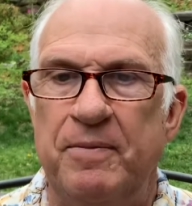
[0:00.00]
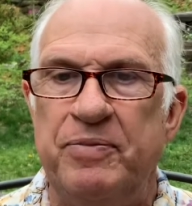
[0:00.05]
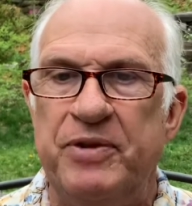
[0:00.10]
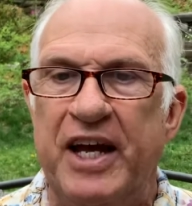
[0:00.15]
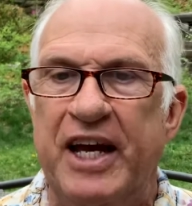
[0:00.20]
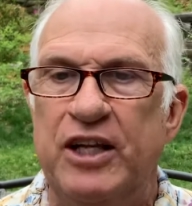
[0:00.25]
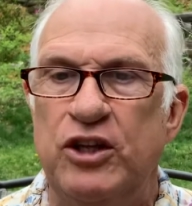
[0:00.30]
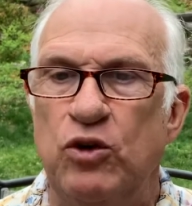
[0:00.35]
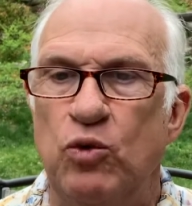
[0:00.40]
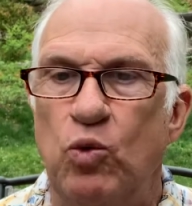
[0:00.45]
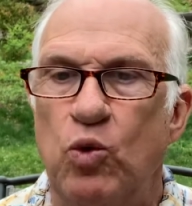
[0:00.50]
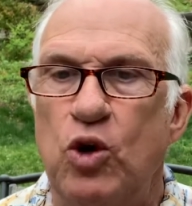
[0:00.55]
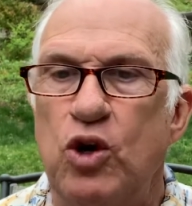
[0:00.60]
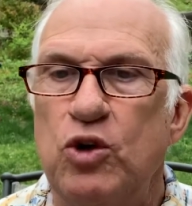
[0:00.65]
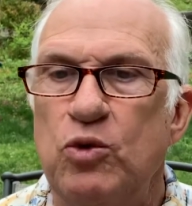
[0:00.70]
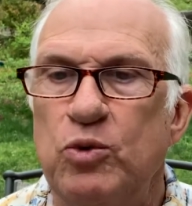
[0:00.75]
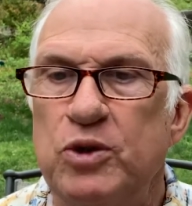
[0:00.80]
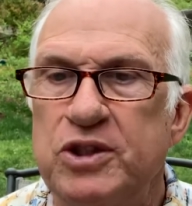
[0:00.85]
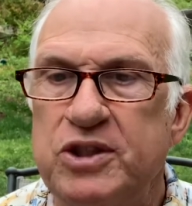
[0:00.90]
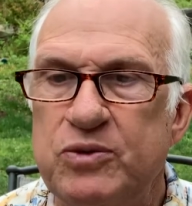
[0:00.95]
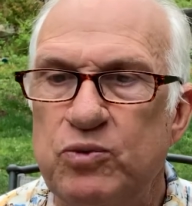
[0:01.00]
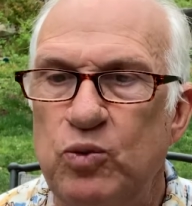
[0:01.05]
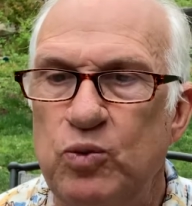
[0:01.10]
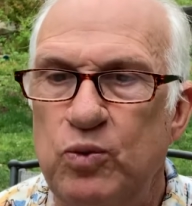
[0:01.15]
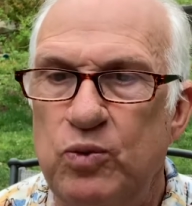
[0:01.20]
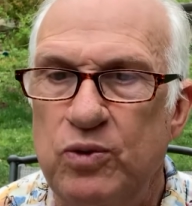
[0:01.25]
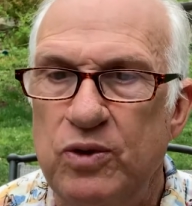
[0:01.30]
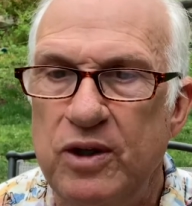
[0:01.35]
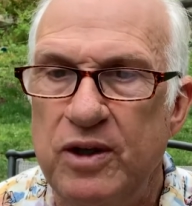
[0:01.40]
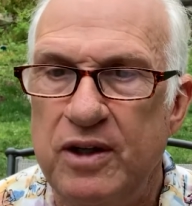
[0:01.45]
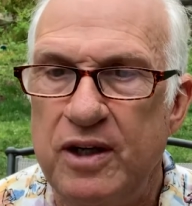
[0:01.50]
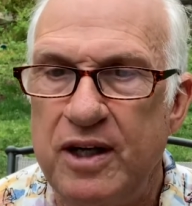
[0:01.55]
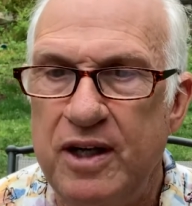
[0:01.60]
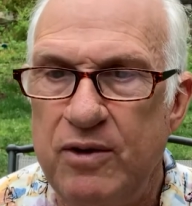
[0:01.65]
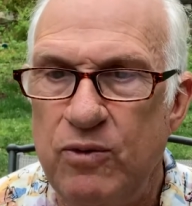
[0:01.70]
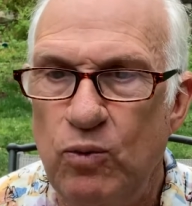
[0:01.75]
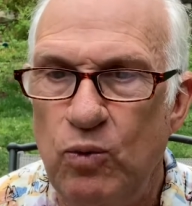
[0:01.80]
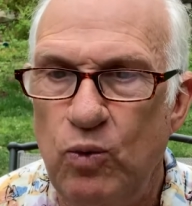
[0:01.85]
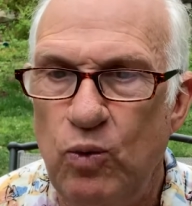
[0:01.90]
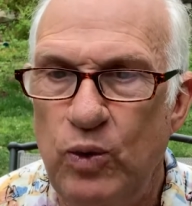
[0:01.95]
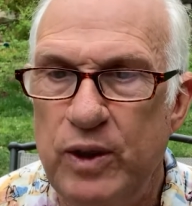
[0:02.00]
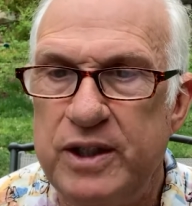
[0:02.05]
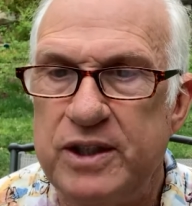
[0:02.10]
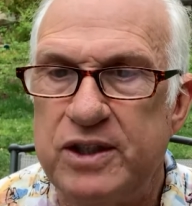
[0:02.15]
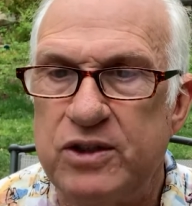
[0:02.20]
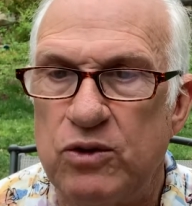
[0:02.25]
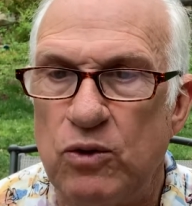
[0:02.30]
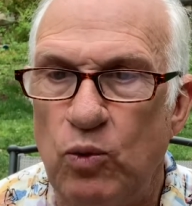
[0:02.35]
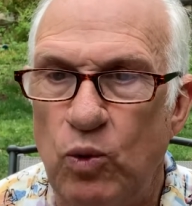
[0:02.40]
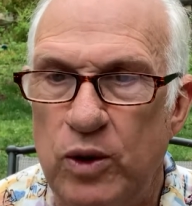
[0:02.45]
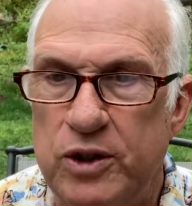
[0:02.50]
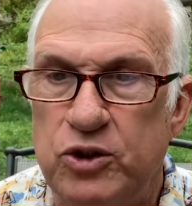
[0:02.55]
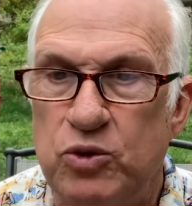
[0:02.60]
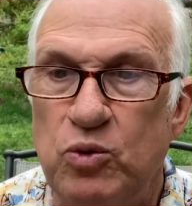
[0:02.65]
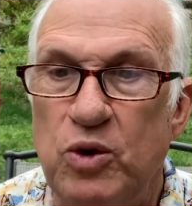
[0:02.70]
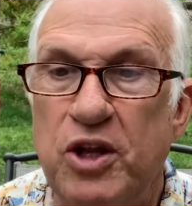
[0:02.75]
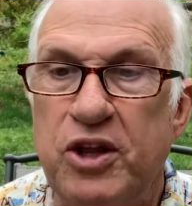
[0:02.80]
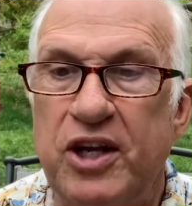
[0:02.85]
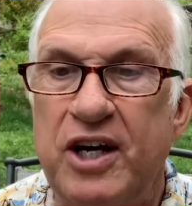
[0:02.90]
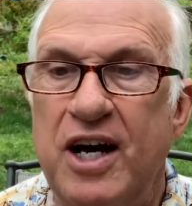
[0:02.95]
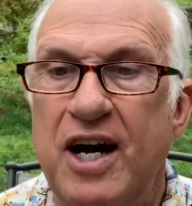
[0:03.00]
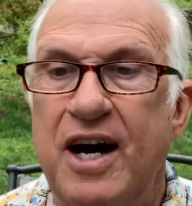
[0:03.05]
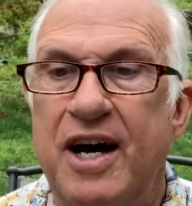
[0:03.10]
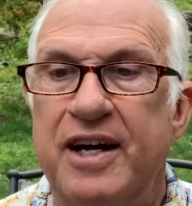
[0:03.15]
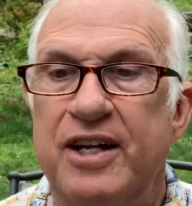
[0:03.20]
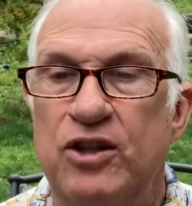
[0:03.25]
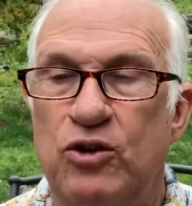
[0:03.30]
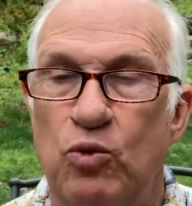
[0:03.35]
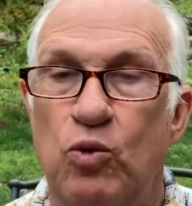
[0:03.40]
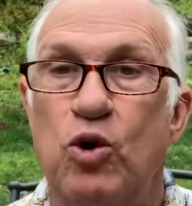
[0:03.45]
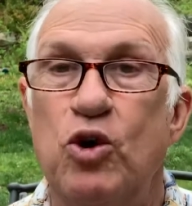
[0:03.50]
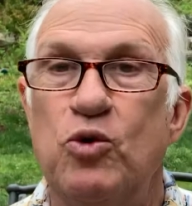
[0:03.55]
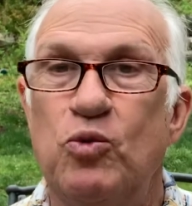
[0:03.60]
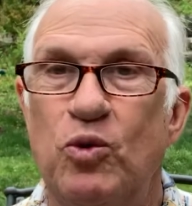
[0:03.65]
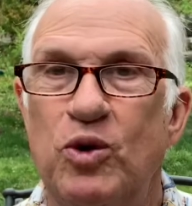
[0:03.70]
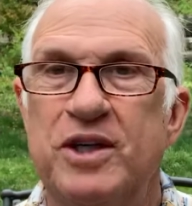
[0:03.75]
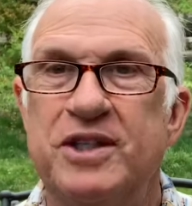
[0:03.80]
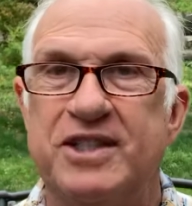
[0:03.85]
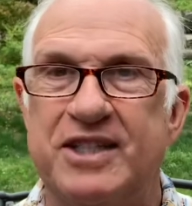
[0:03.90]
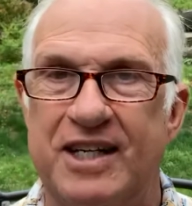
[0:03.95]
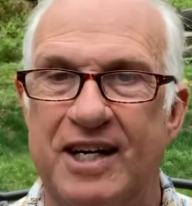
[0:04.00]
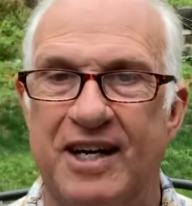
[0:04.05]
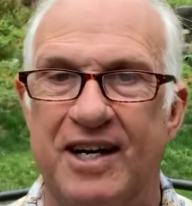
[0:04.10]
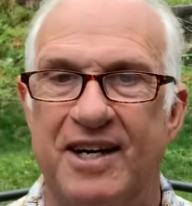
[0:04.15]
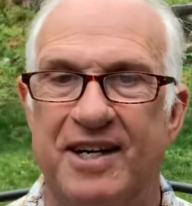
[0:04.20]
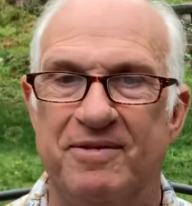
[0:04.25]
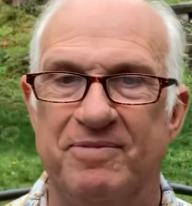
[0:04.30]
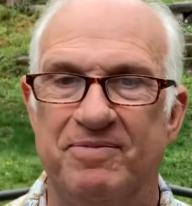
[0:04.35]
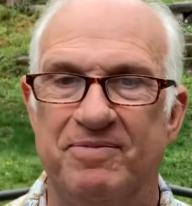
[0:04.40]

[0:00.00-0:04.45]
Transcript: and the Word was was with God and the Word was God.